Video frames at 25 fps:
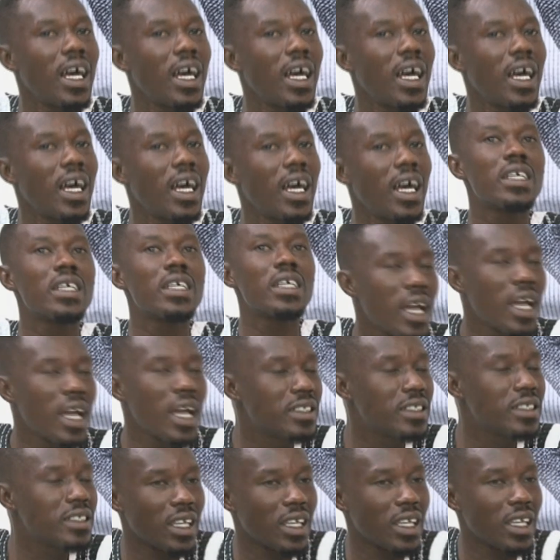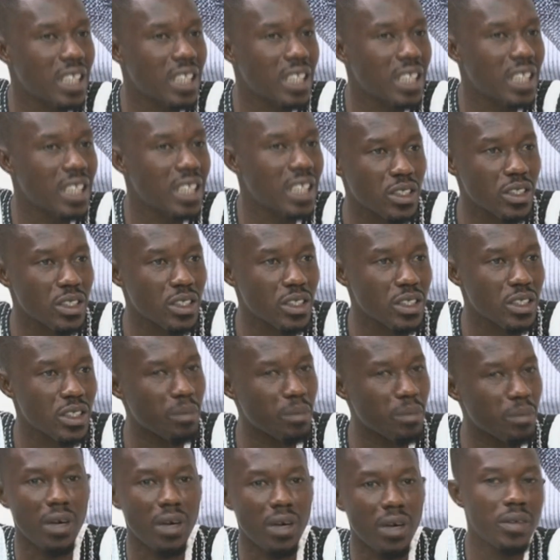to engage the services of a
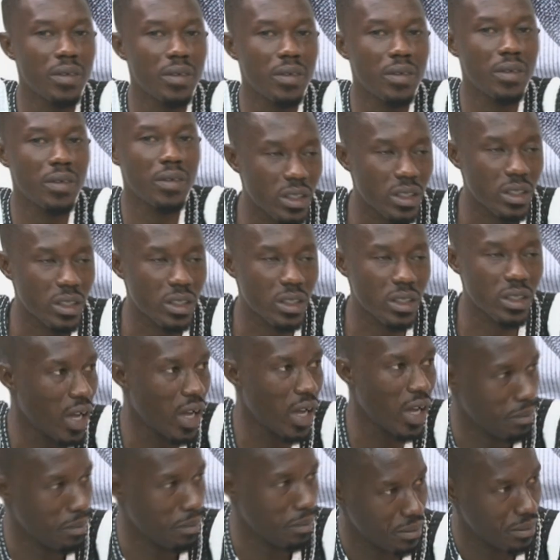private audit firm,